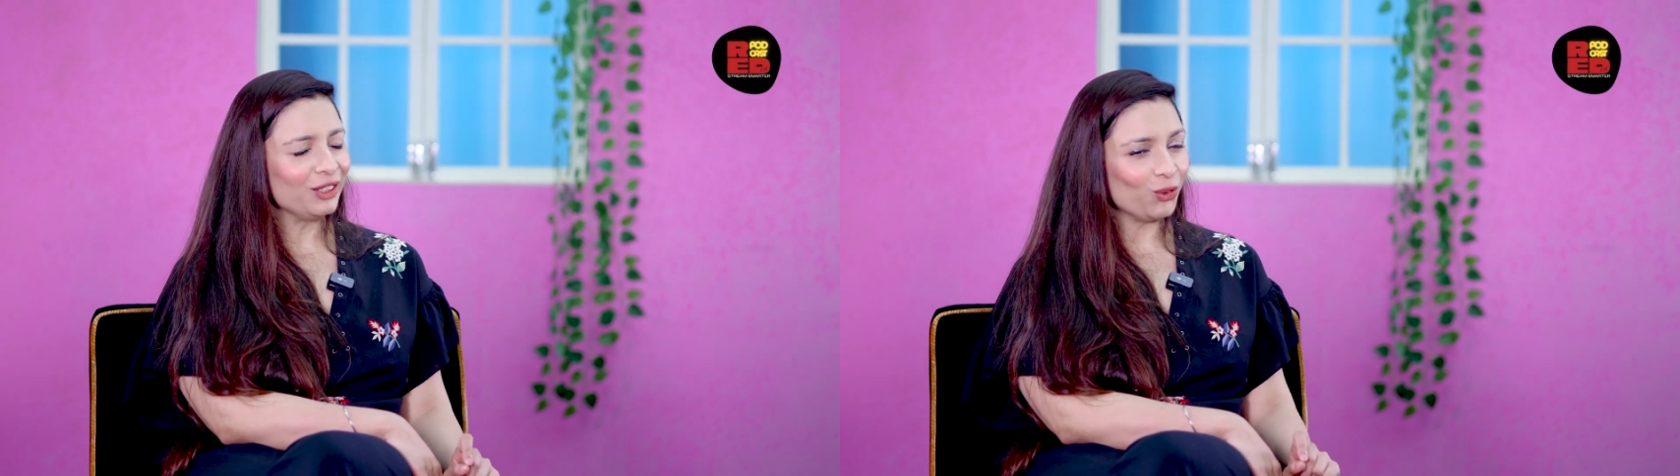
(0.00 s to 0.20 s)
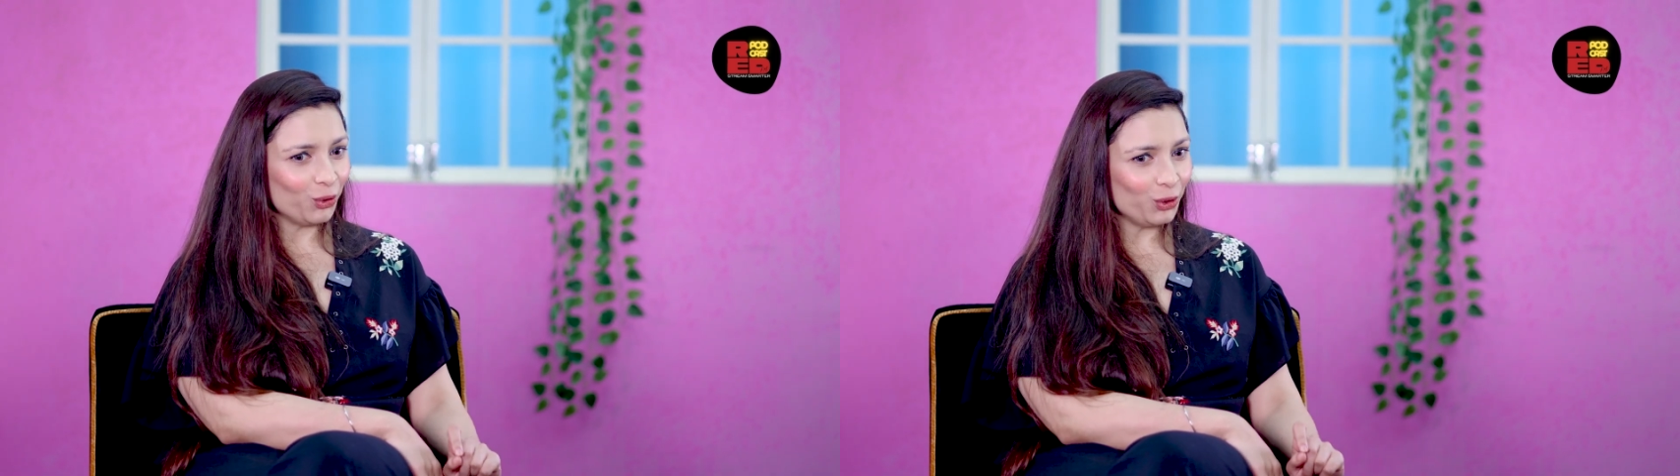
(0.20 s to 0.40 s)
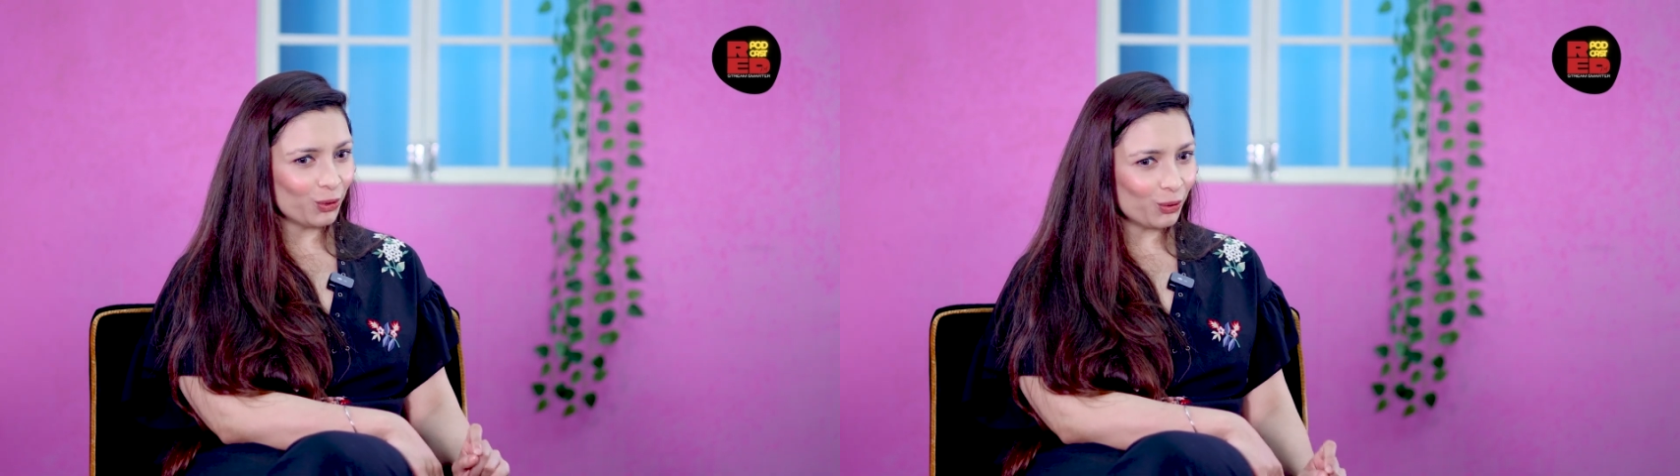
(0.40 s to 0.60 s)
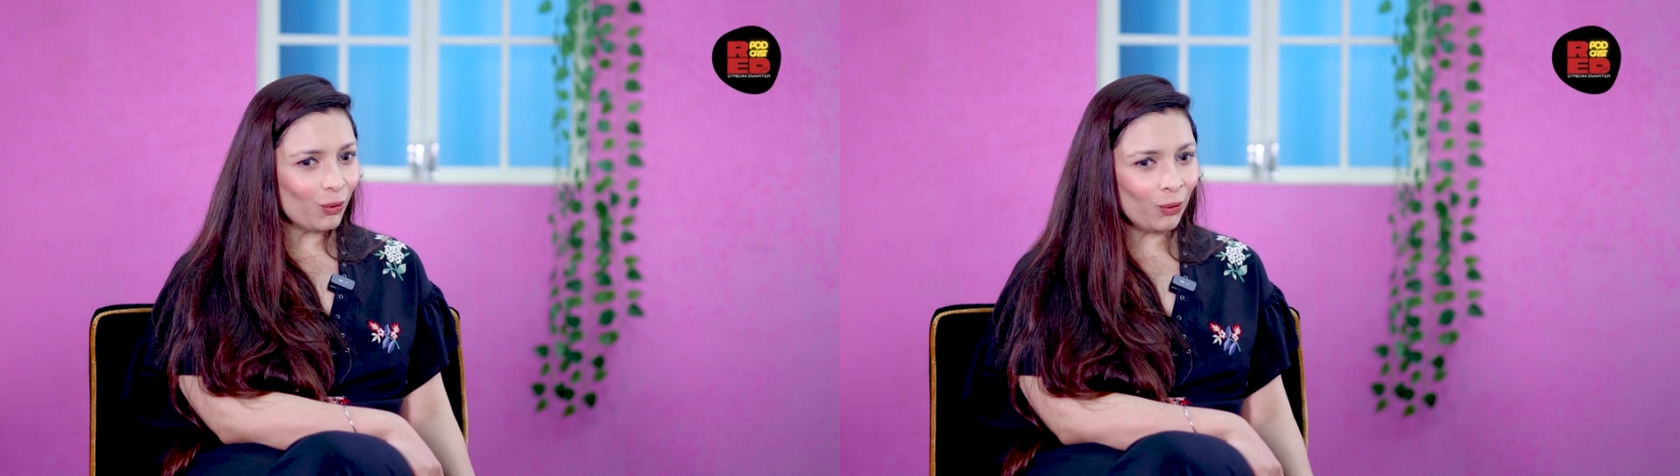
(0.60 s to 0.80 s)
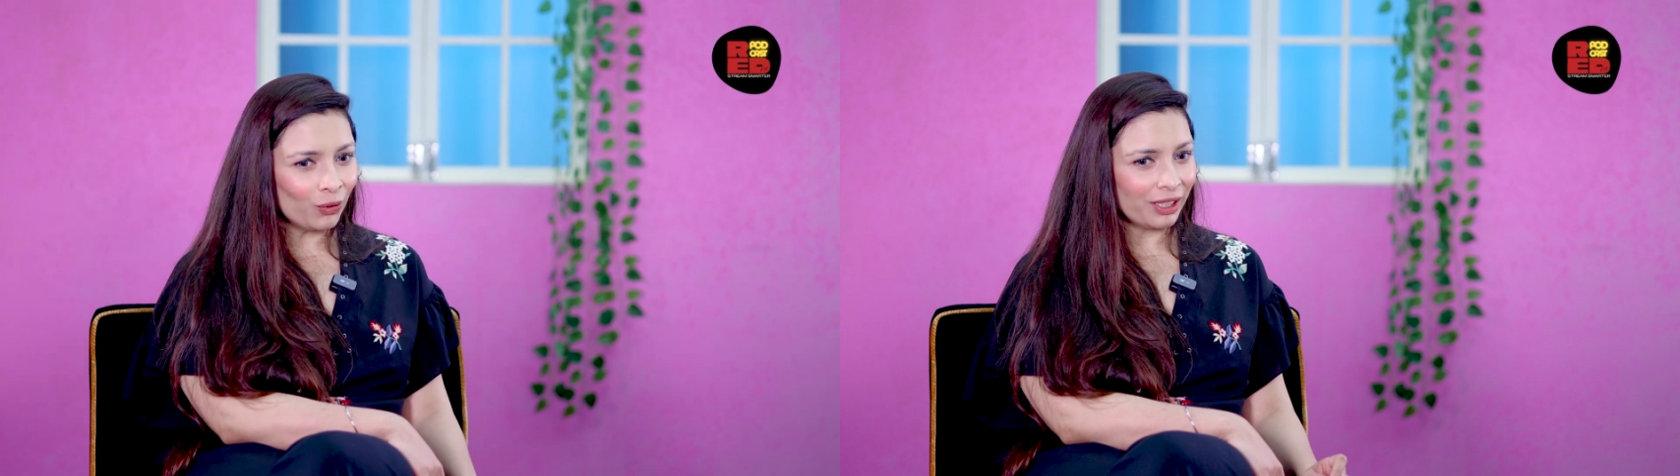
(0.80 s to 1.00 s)
it on your
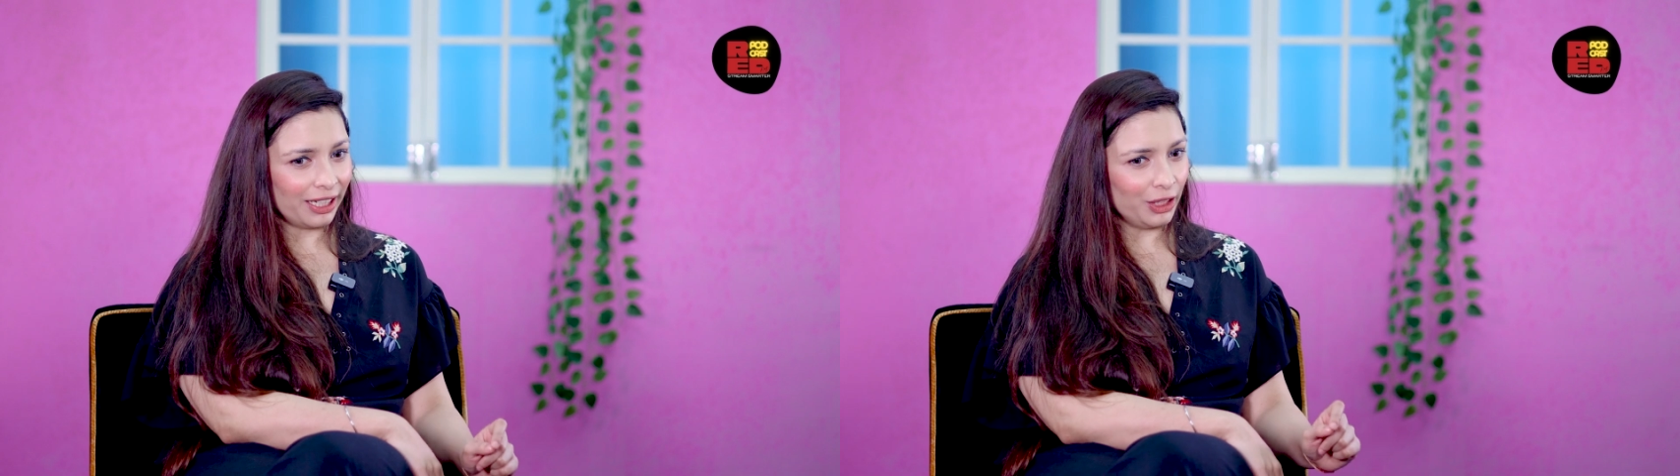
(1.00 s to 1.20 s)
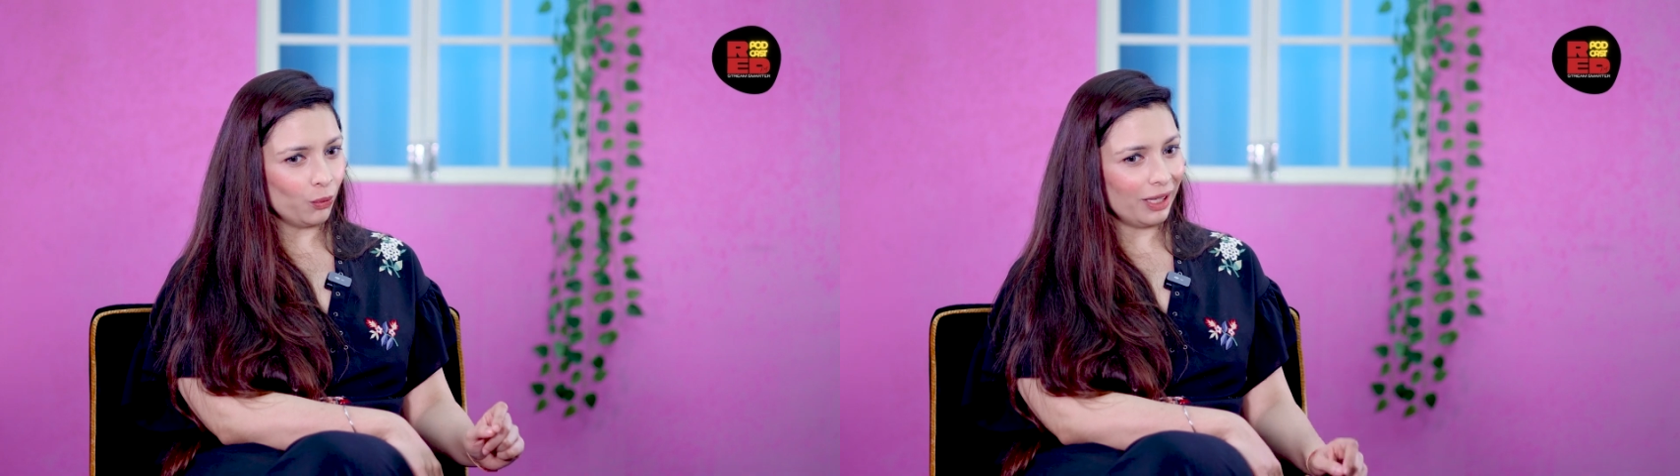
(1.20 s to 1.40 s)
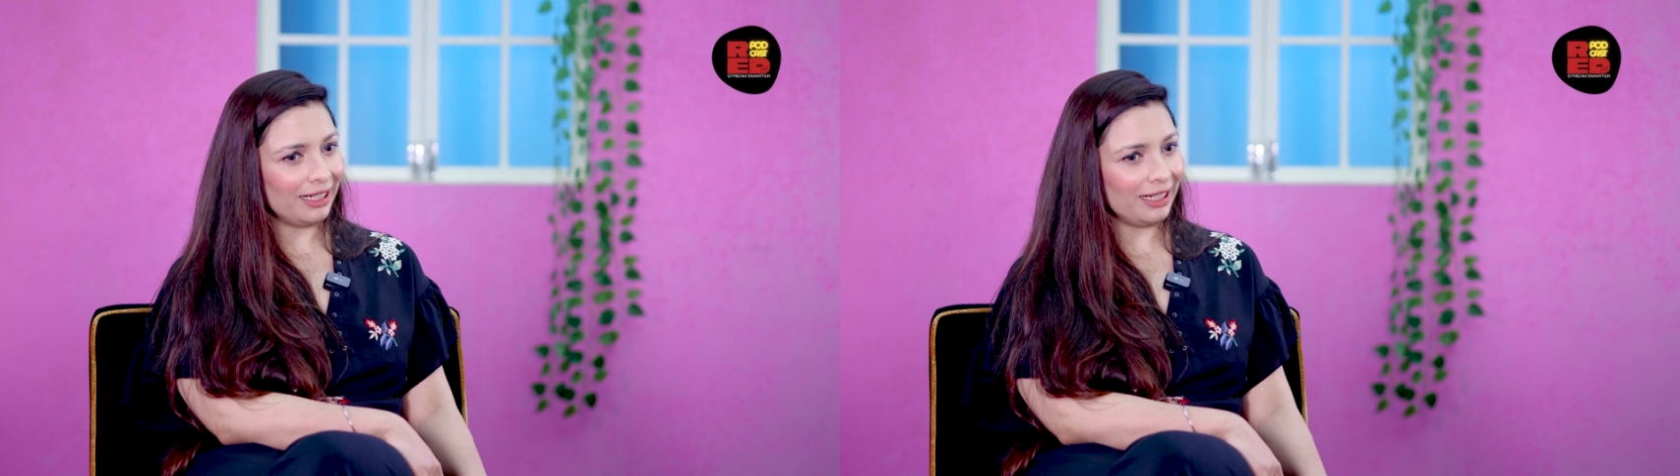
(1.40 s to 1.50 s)
own and you